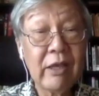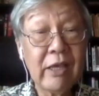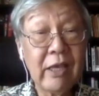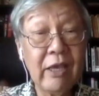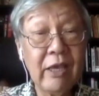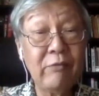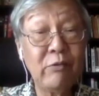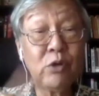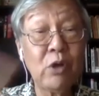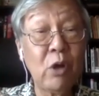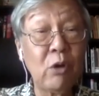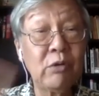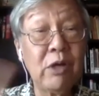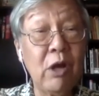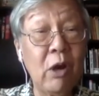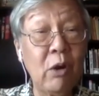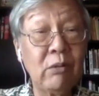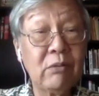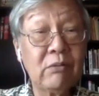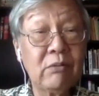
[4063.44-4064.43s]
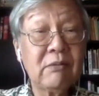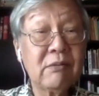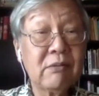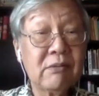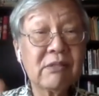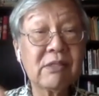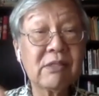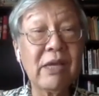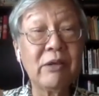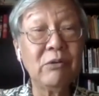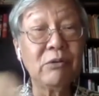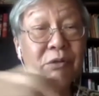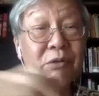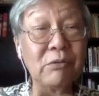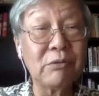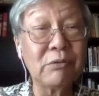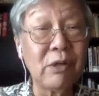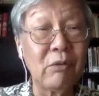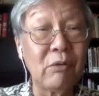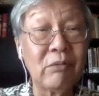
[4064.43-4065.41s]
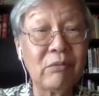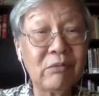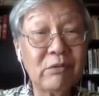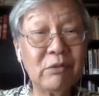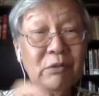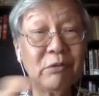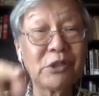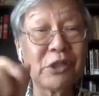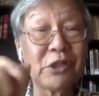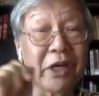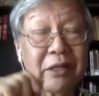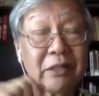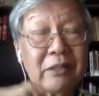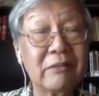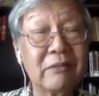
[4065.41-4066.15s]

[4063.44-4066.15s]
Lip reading: If you don't know, say you don't know. You'll check.